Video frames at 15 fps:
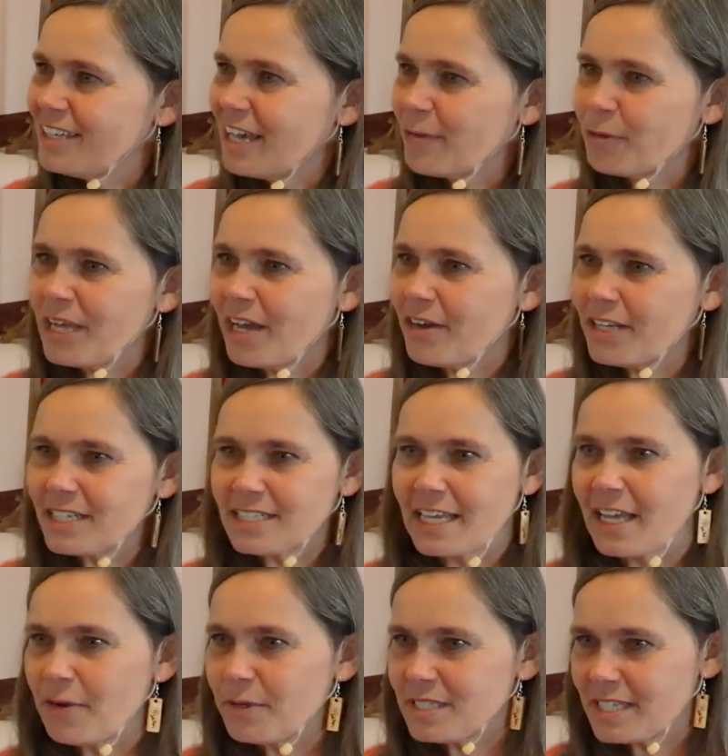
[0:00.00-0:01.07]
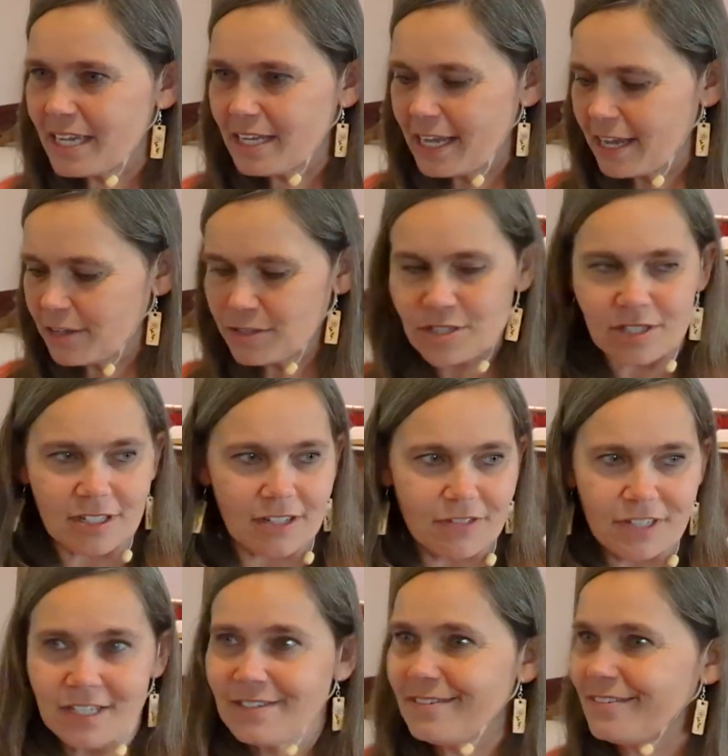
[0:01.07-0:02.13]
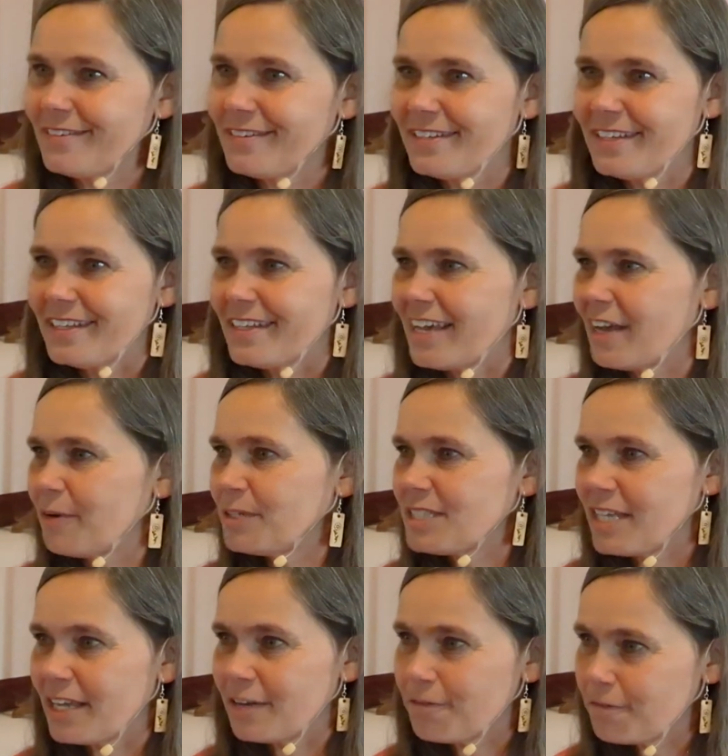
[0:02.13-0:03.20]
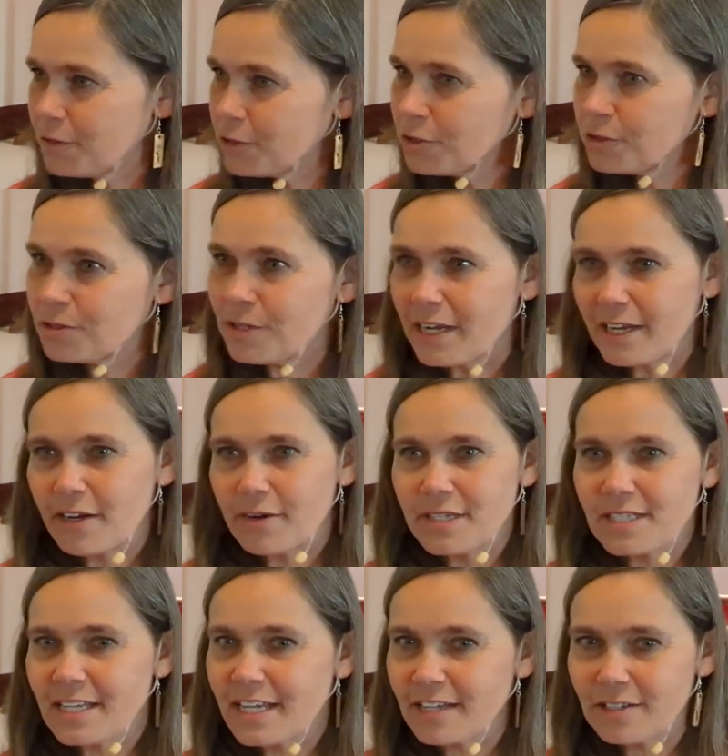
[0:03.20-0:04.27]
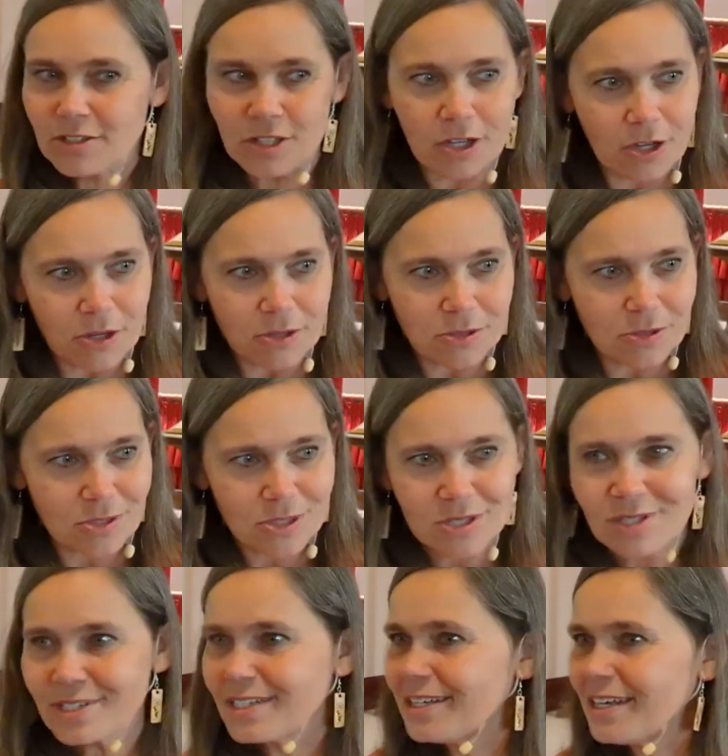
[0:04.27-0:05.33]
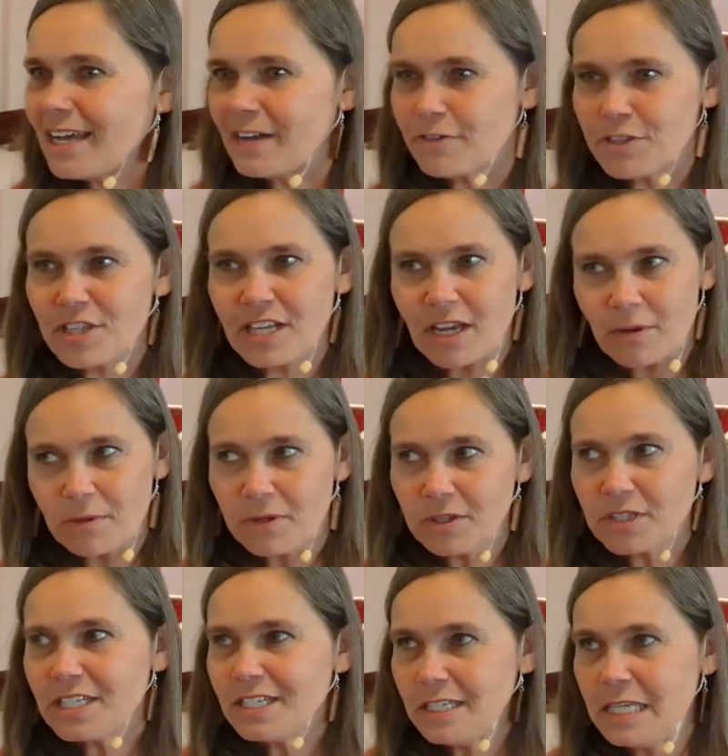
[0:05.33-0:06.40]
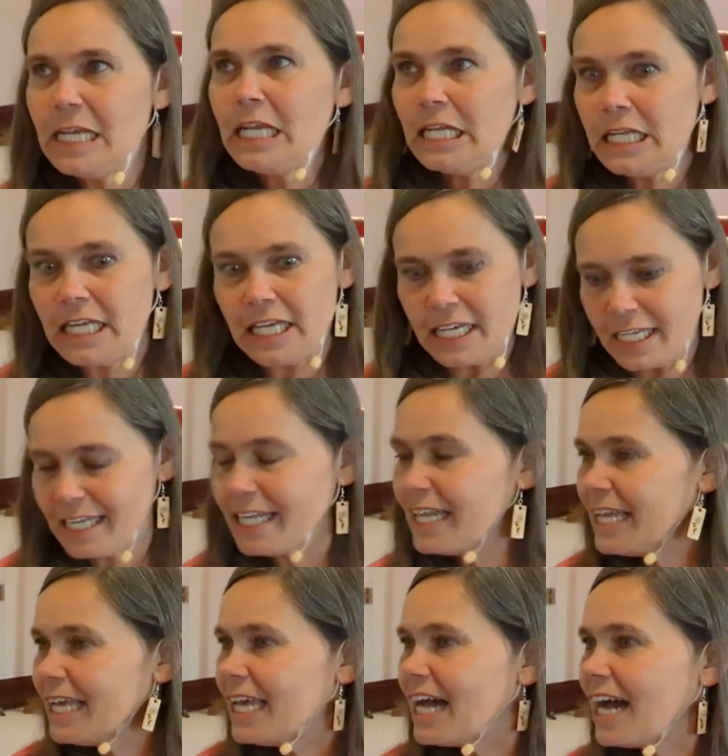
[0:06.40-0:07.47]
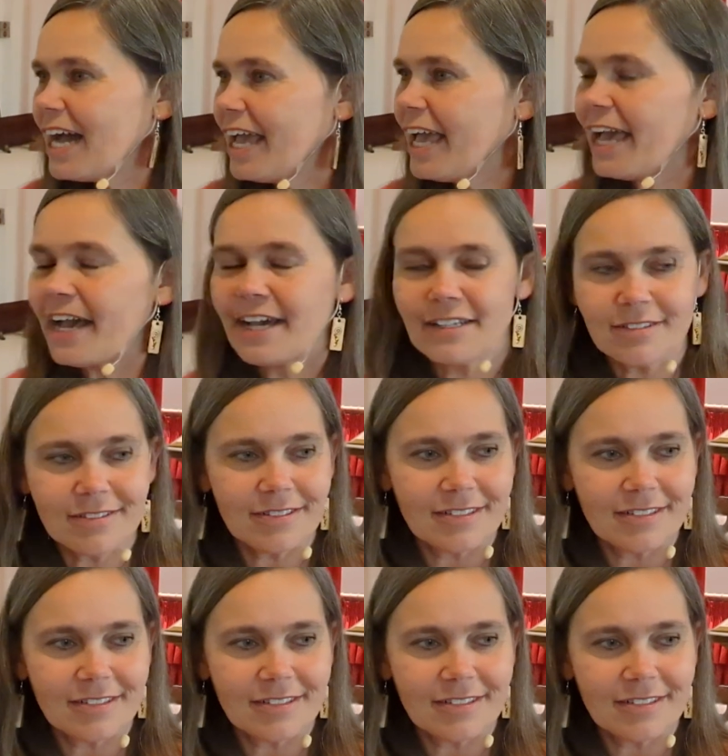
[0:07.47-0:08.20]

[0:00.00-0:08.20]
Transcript: Because I always had a house to live in, I always had food, I always had clothes, everything I really needed, I had.